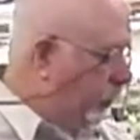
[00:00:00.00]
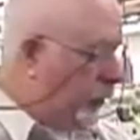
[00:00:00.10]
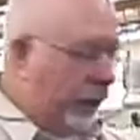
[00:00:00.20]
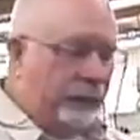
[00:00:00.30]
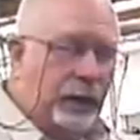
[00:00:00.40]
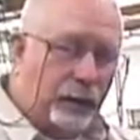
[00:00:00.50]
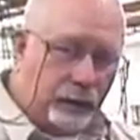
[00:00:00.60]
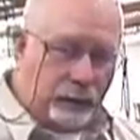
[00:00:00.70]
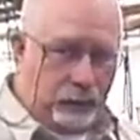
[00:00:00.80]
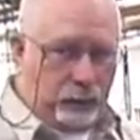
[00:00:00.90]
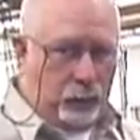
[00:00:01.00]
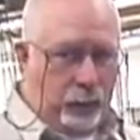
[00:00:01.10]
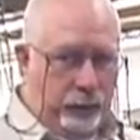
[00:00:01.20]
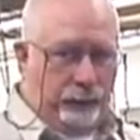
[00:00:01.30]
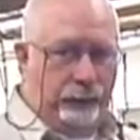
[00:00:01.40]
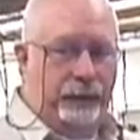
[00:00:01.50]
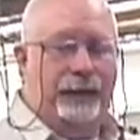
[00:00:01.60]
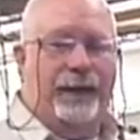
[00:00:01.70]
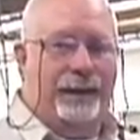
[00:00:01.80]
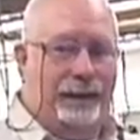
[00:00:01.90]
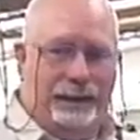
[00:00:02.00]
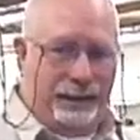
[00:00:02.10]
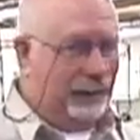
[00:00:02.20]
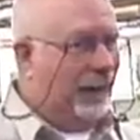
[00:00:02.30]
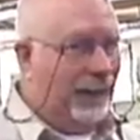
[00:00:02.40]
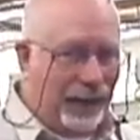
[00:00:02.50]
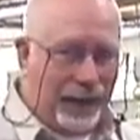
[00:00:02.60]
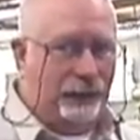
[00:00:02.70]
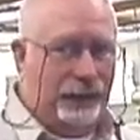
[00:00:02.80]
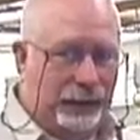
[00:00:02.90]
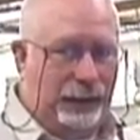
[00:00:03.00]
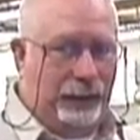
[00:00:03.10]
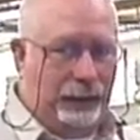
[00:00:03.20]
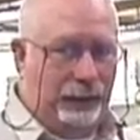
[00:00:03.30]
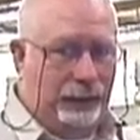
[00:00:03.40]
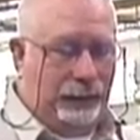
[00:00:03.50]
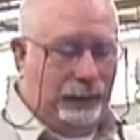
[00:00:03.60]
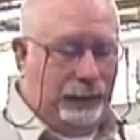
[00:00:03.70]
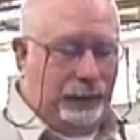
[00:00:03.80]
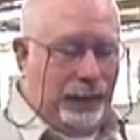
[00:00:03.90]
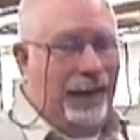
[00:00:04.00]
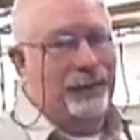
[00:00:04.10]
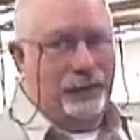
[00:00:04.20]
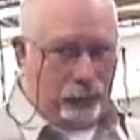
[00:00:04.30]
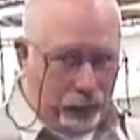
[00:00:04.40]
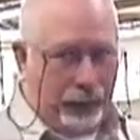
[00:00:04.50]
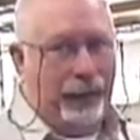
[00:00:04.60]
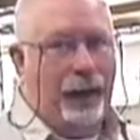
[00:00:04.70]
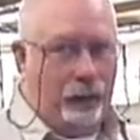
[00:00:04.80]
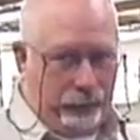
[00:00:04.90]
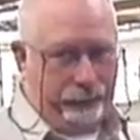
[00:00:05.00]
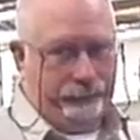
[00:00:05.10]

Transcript: We have another coil that does not have a leak in it as of right now.